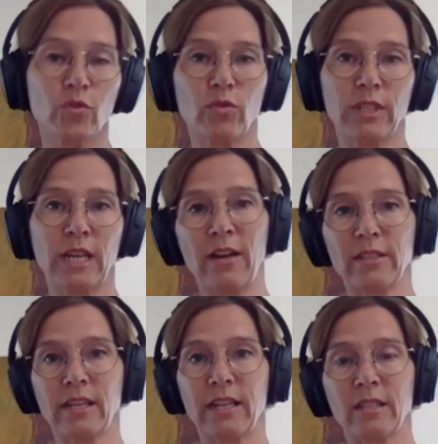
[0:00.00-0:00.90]

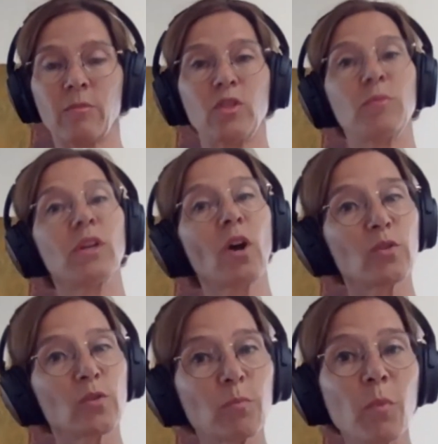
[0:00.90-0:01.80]
greenhouse gas emissions,
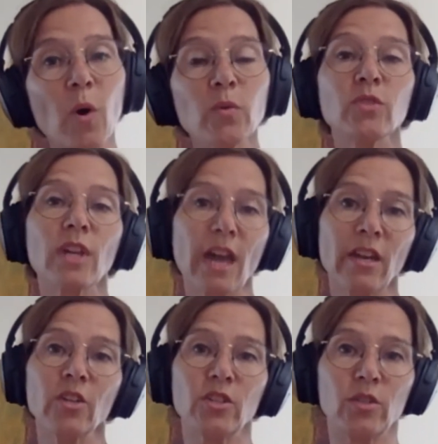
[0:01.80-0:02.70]
because most
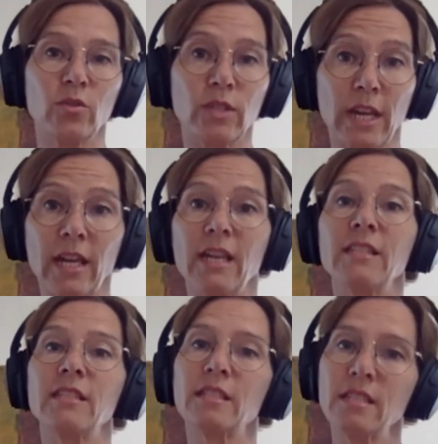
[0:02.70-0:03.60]
energy today
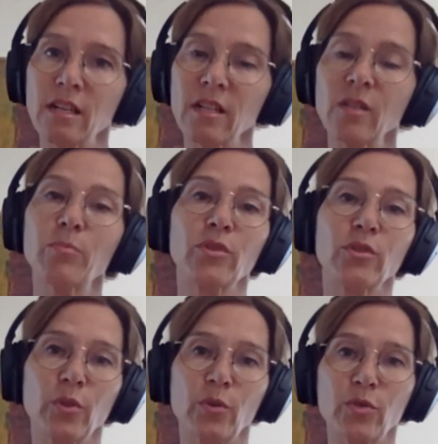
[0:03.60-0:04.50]
is still
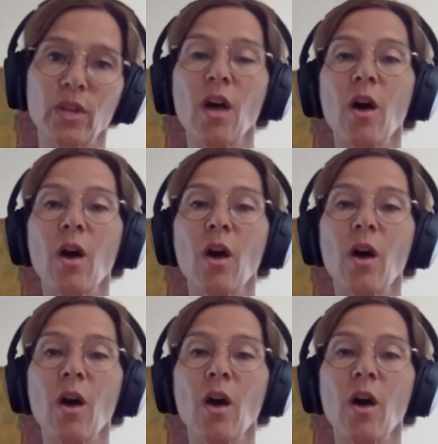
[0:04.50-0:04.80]
produced